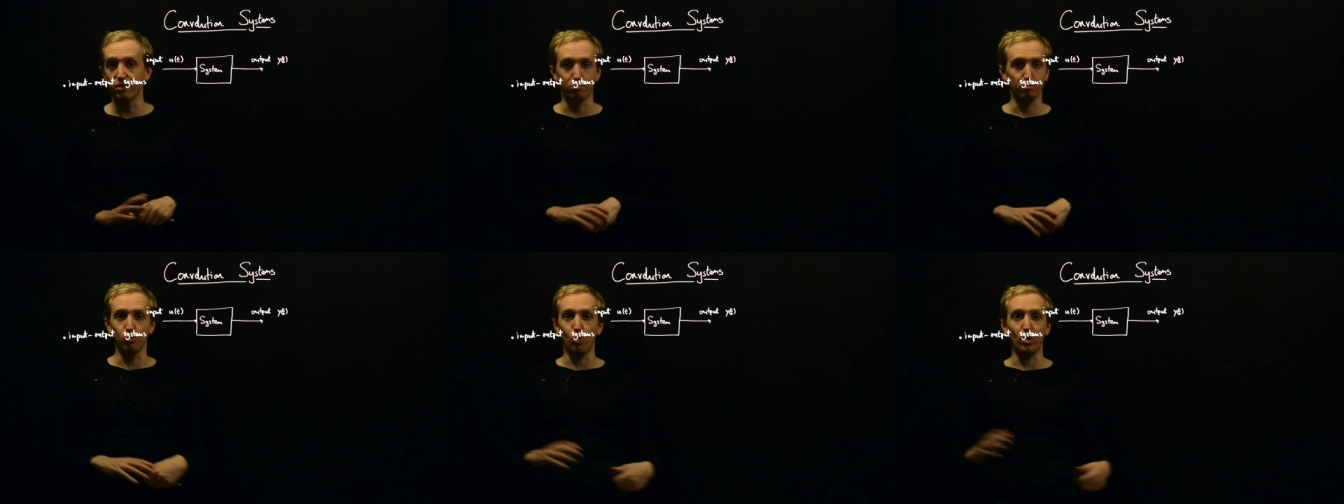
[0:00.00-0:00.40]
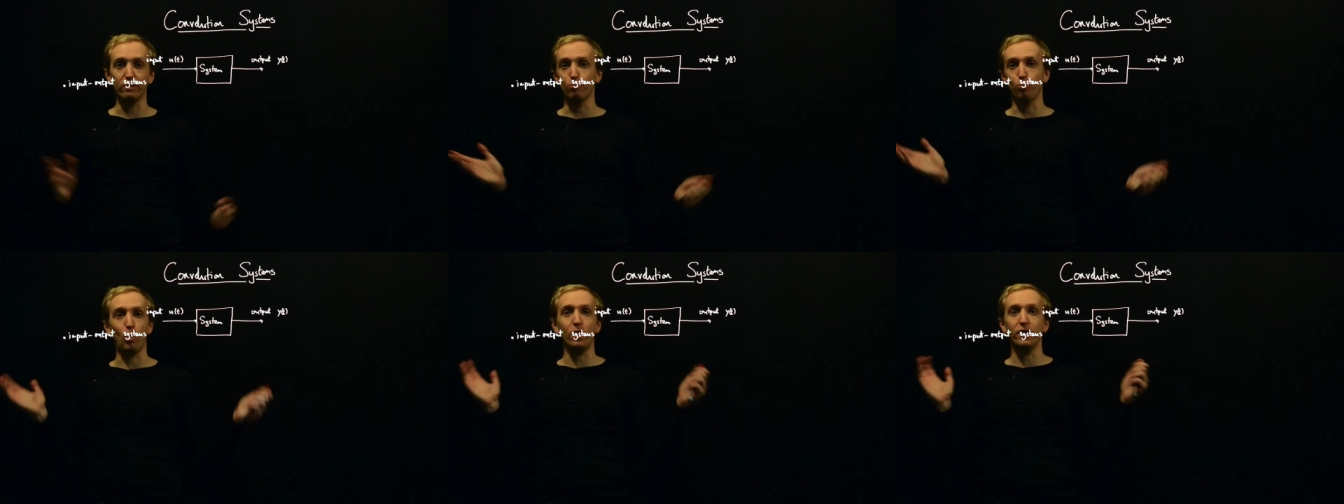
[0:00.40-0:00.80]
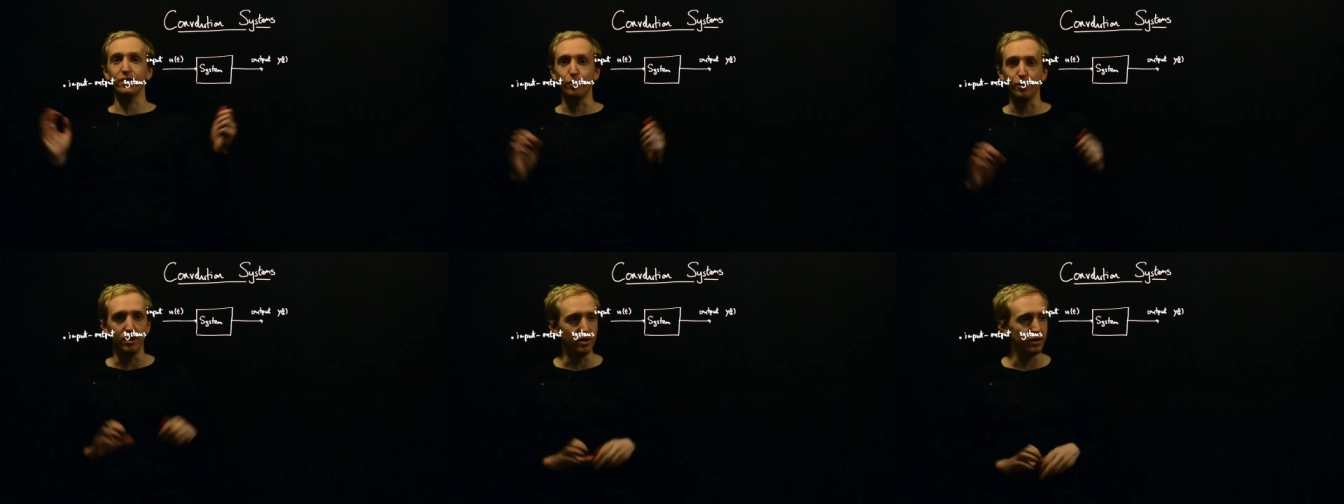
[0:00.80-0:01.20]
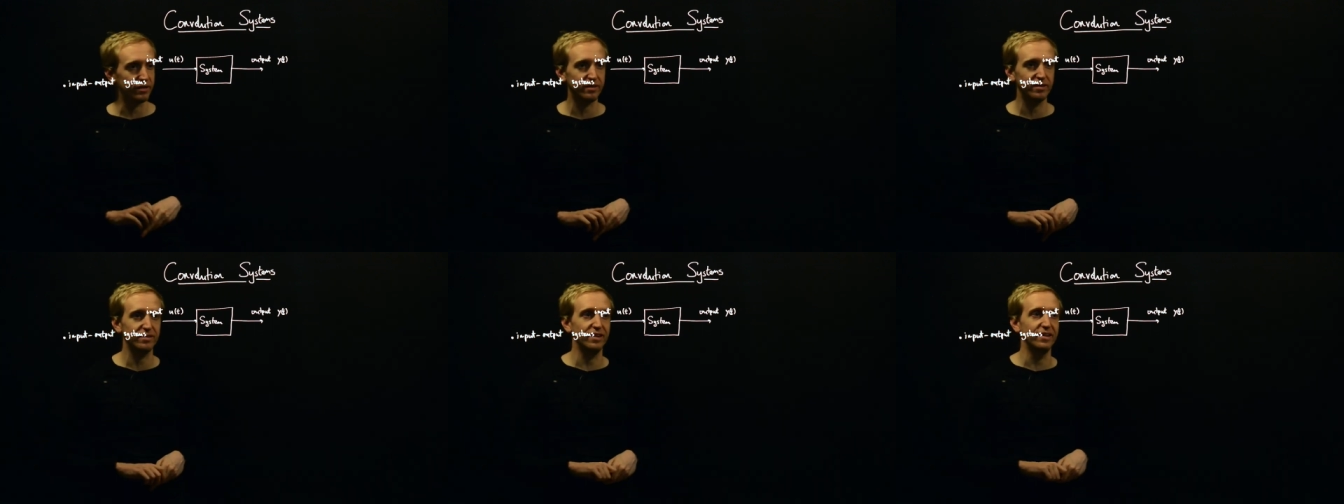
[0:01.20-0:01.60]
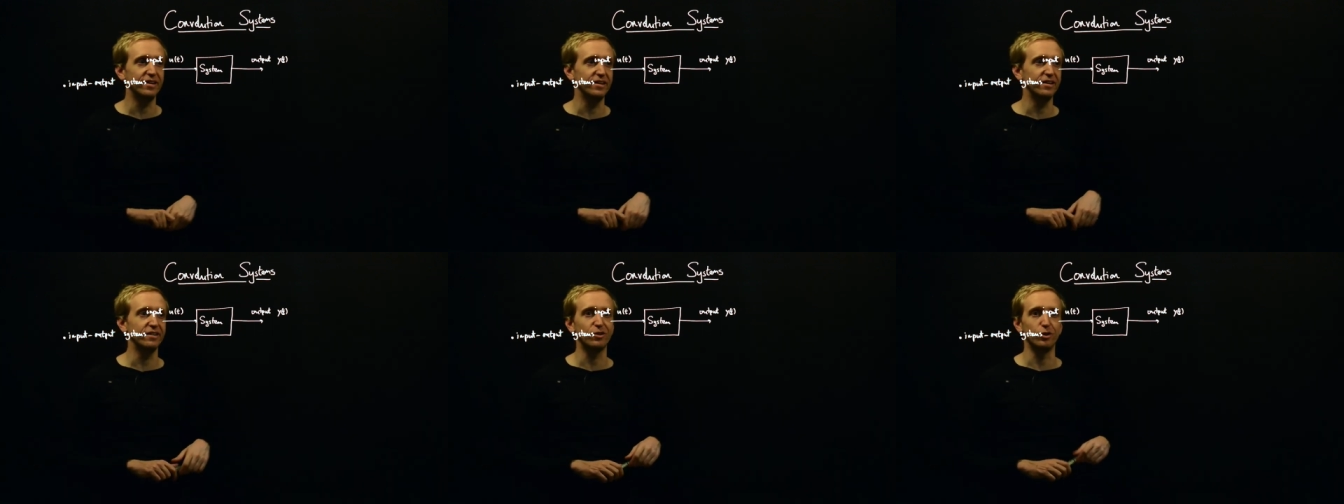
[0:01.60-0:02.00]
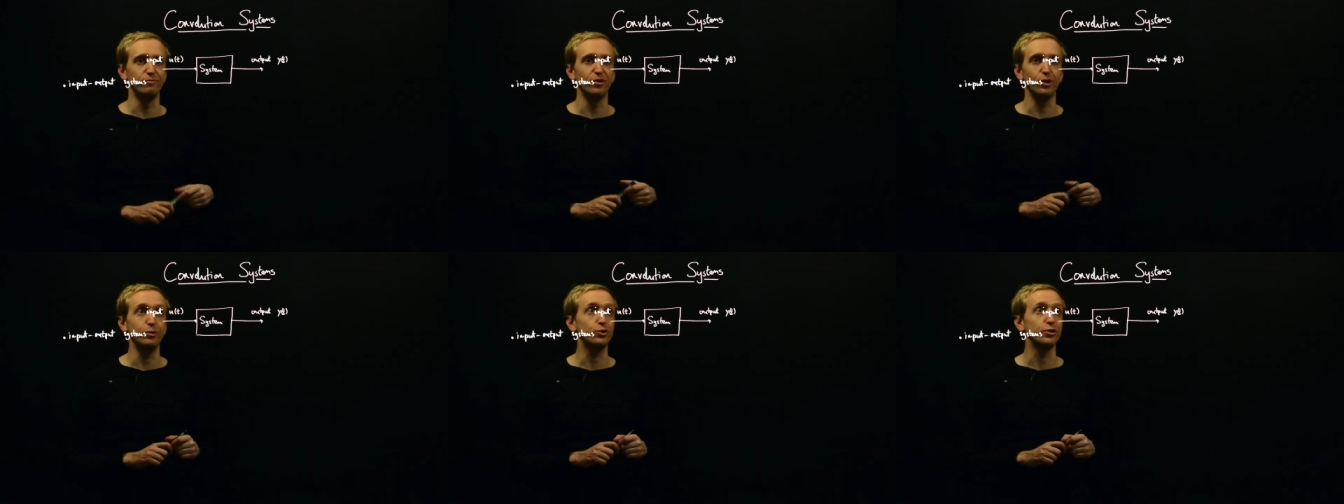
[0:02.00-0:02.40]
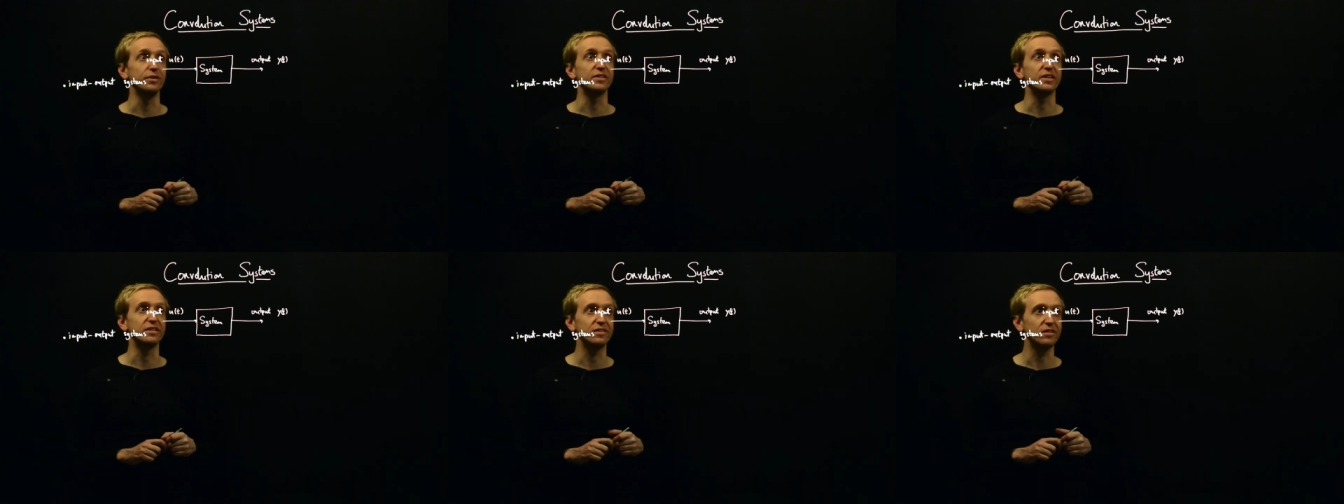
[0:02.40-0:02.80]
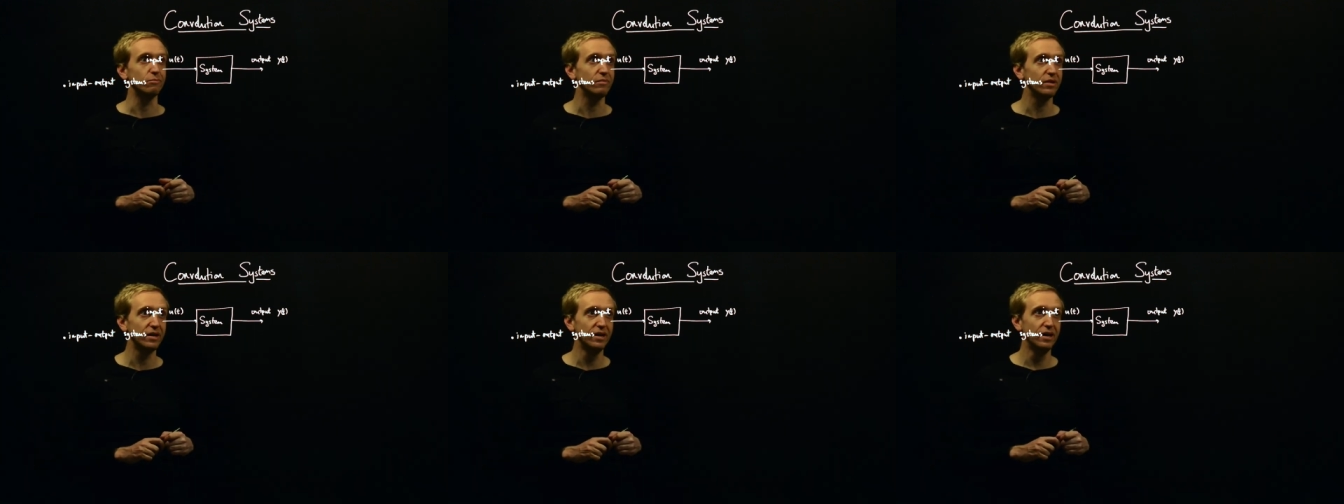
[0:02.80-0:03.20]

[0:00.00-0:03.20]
Why, why on earth uh, convolution system?